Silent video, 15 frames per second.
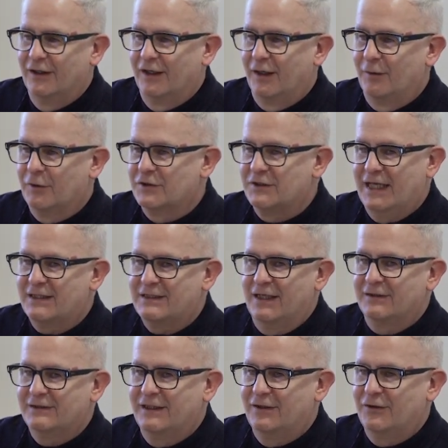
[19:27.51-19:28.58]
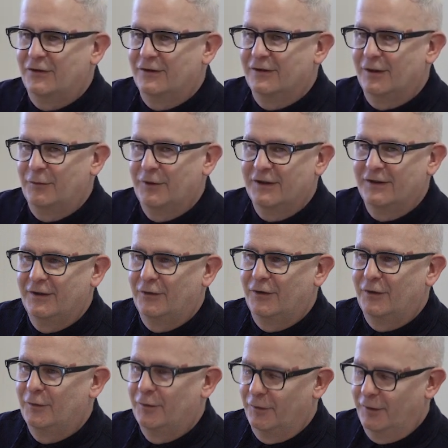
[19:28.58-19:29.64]
because Excel did it all, and we could do it
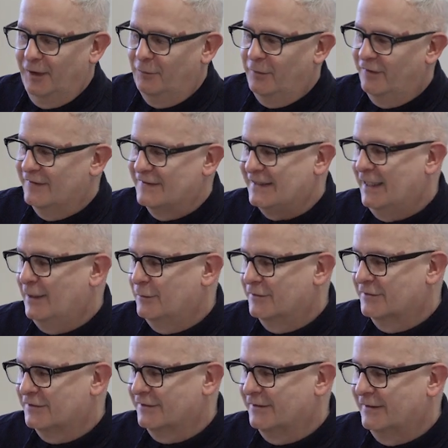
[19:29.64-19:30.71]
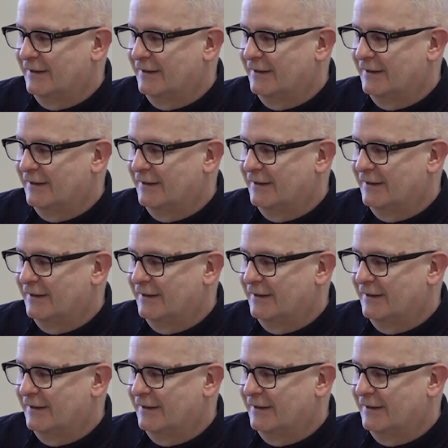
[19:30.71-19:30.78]
all in pivot tables.